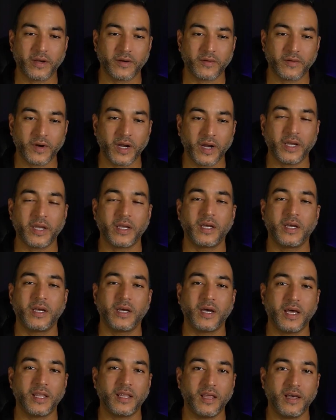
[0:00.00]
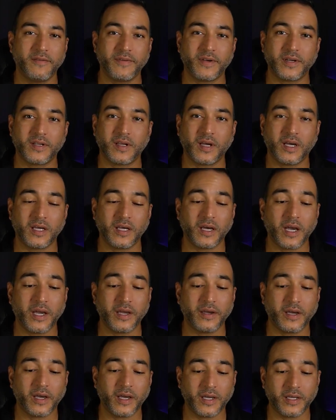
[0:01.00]
Right, right. I love it.
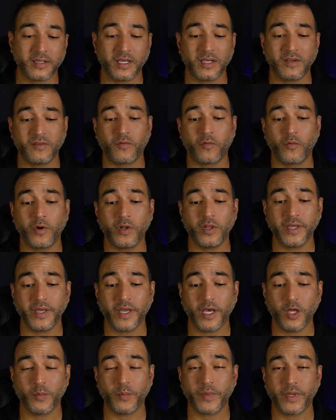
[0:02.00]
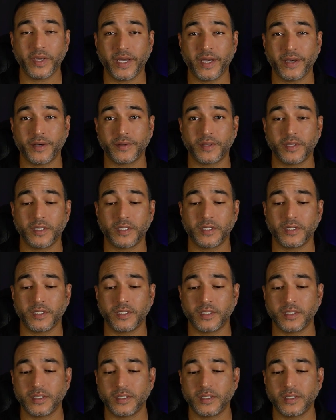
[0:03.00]
They've really helped me out
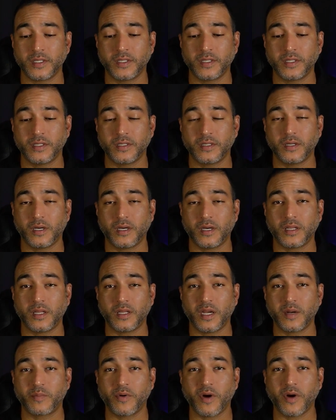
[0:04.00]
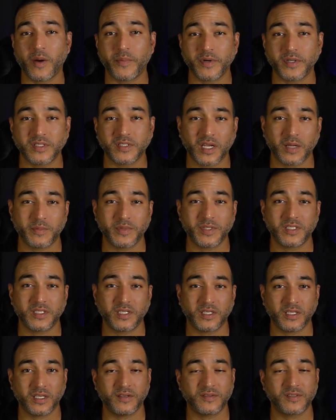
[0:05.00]
on a lot of properties that I've been
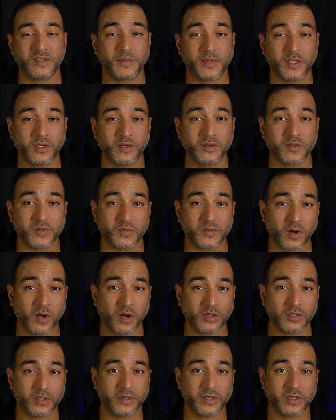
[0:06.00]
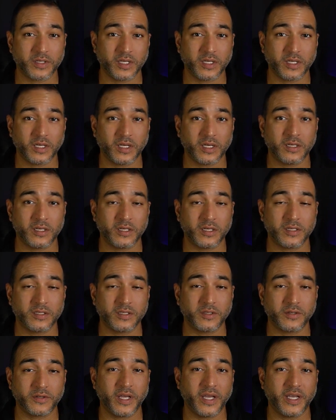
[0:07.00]
selling if something goes wrong during
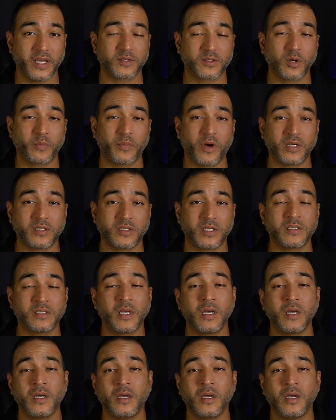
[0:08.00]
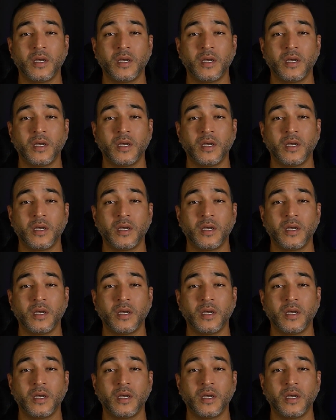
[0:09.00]
the escrow process.